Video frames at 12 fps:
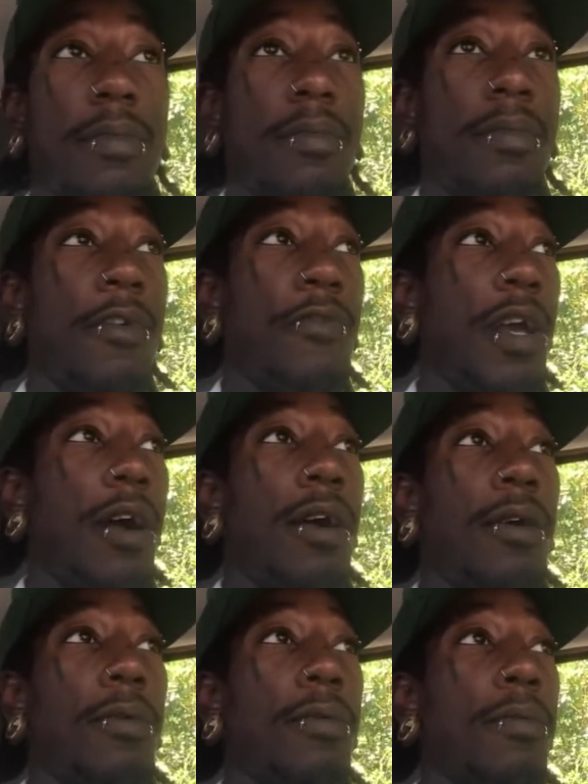If
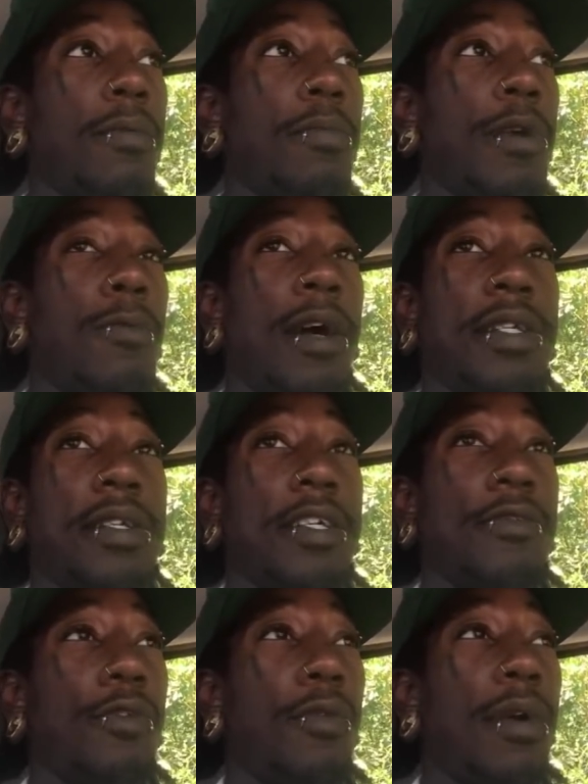y'all been watching us
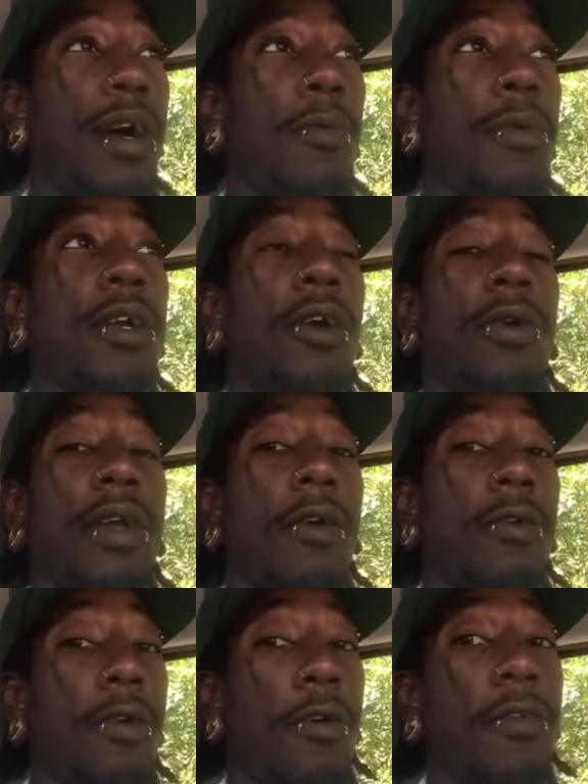for a while, we caught
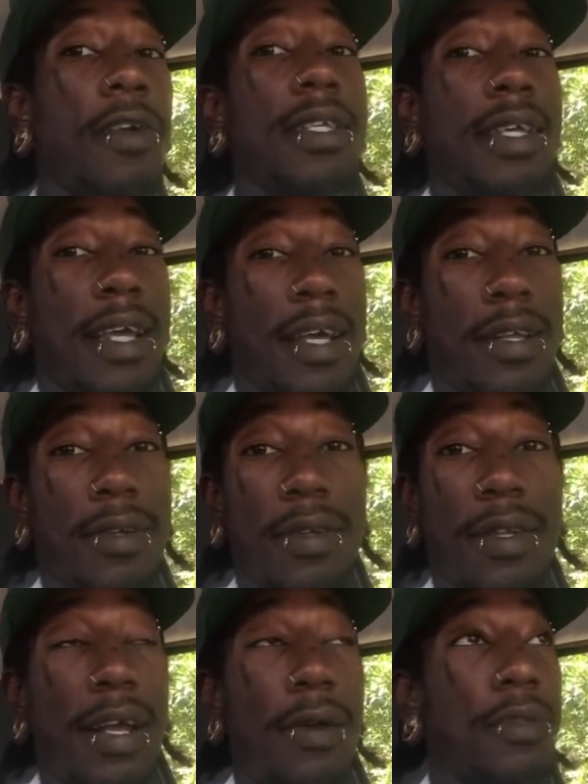COVID together.
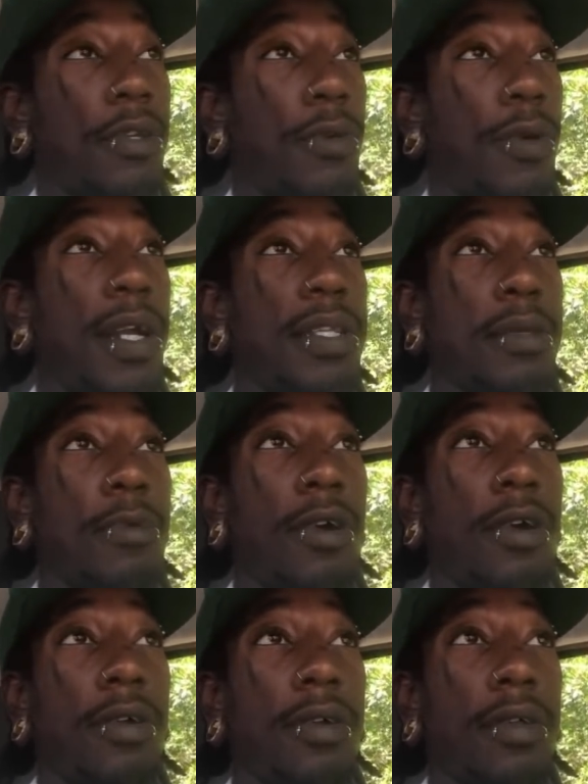That was the crazy part.
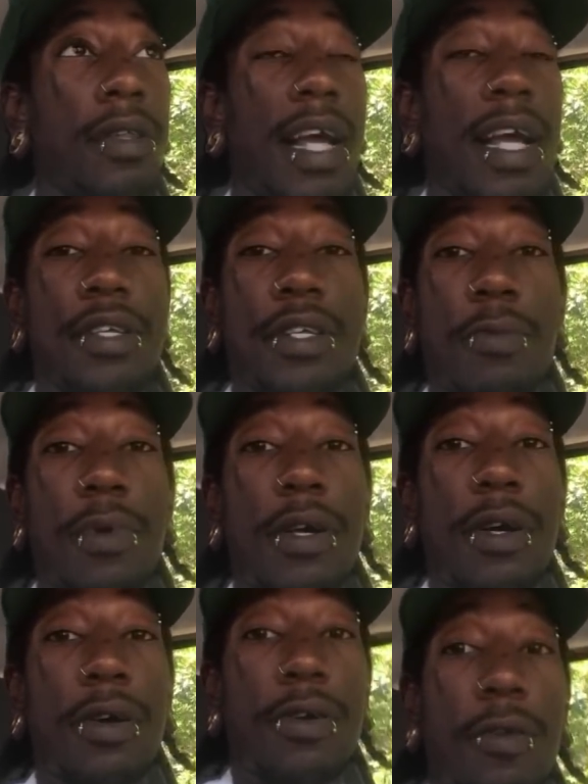Last year, we
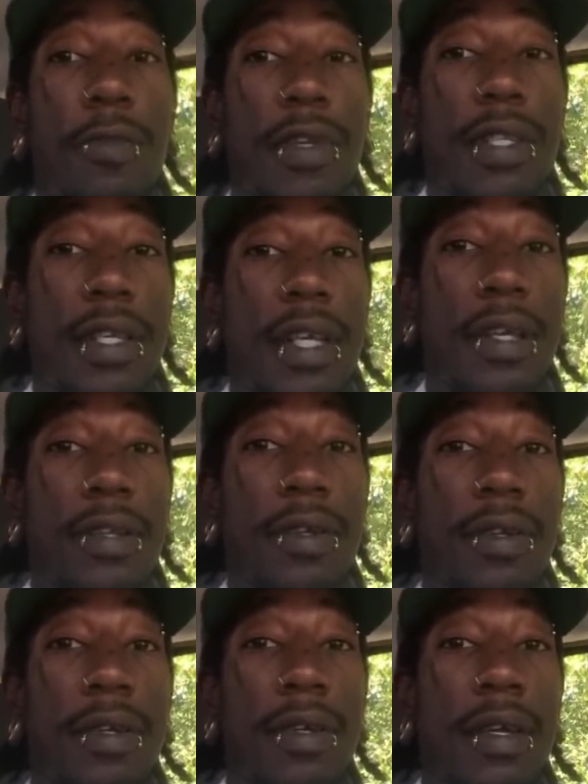caught COVID together.
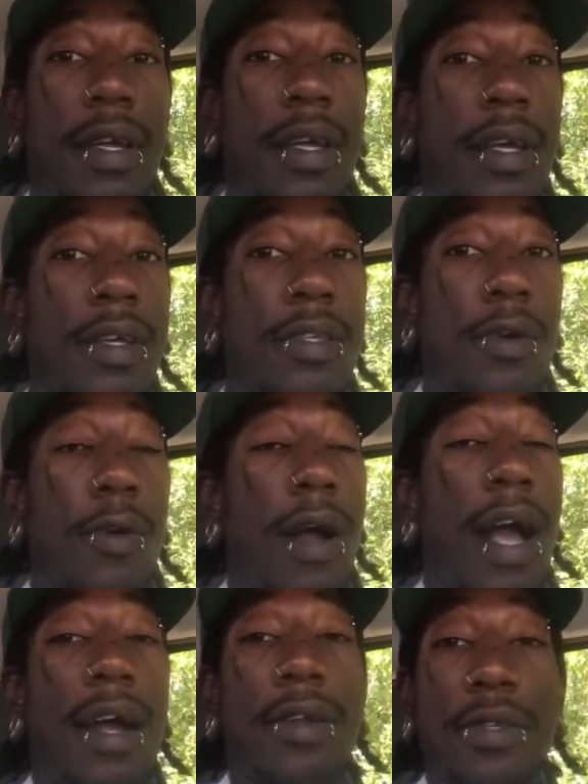So
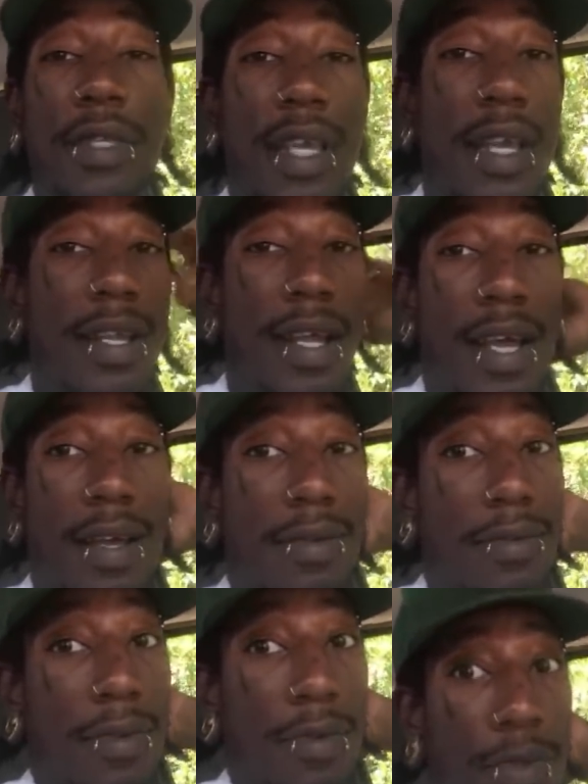I understand that. It
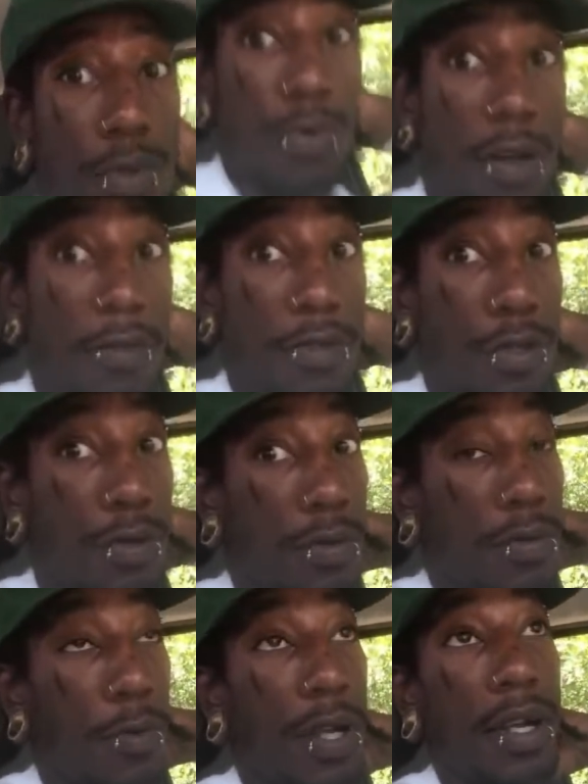was rough, too.
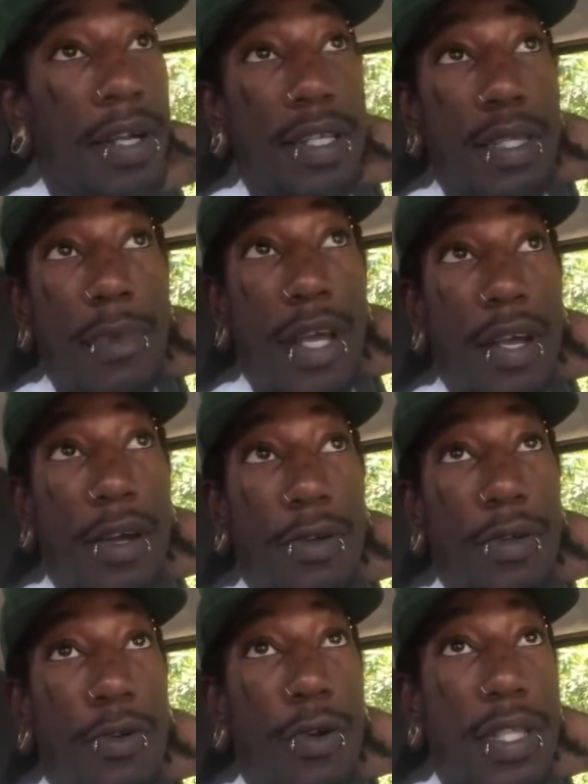We couldn't smell
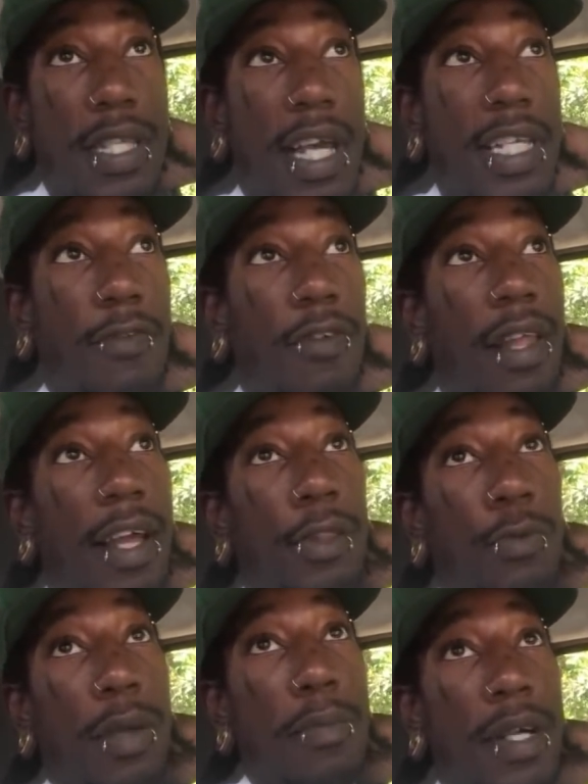or taste for like
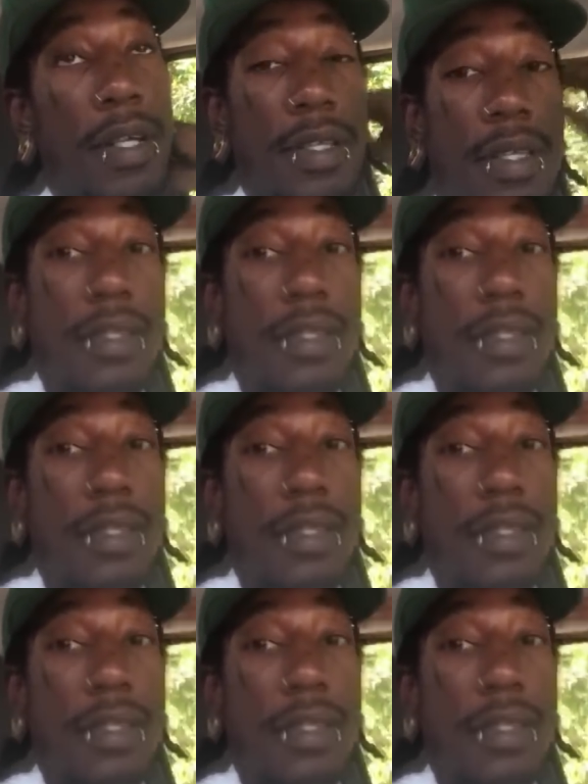three months.